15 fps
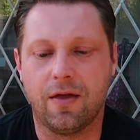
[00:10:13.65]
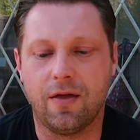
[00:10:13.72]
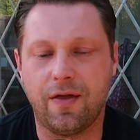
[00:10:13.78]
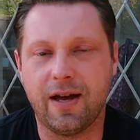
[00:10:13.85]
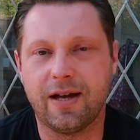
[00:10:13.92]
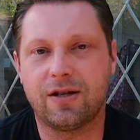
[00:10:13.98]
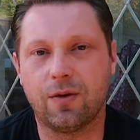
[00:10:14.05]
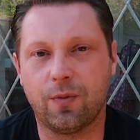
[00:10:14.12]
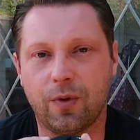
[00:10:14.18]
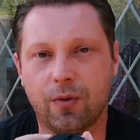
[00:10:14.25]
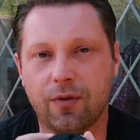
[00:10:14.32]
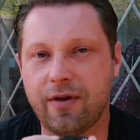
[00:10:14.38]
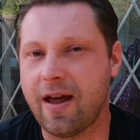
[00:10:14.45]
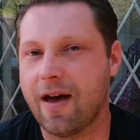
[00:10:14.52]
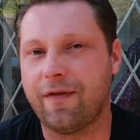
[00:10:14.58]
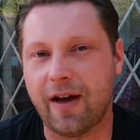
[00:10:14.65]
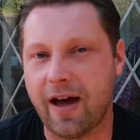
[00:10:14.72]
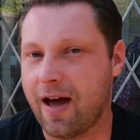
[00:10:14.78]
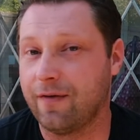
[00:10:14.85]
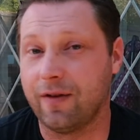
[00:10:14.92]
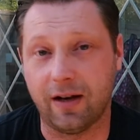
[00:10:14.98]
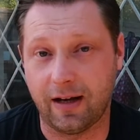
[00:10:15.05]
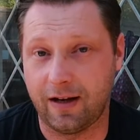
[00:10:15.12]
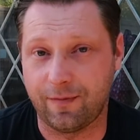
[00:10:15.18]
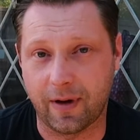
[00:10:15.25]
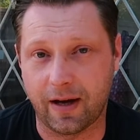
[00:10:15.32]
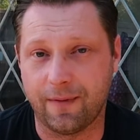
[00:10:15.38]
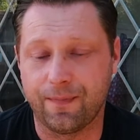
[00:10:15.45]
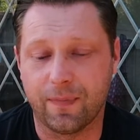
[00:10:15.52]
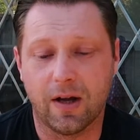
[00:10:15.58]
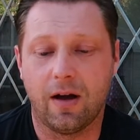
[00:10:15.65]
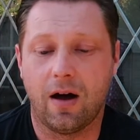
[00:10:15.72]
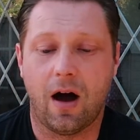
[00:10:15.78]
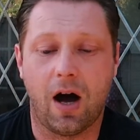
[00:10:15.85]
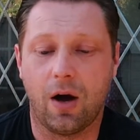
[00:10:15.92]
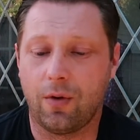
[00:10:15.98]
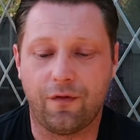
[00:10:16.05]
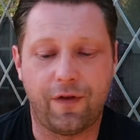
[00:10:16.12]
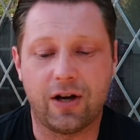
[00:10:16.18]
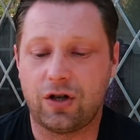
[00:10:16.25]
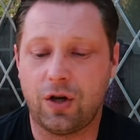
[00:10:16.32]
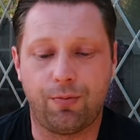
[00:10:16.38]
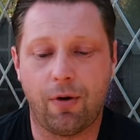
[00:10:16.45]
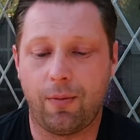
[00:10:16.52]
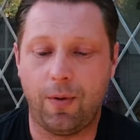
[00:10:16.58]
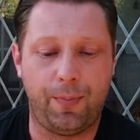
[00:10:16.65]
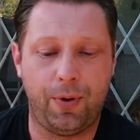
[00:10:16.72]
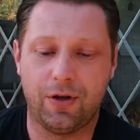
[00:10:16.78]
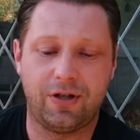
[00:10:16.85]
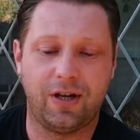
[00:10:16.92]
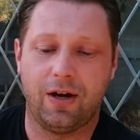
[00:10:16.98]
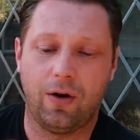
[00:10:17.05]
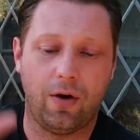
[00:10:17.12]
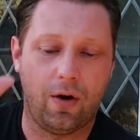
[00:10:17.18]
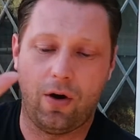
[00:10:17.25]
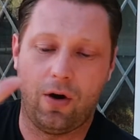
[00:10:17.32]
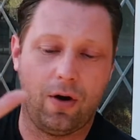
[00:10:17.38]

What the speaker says: this will never ever leave me. I will eventually probably put it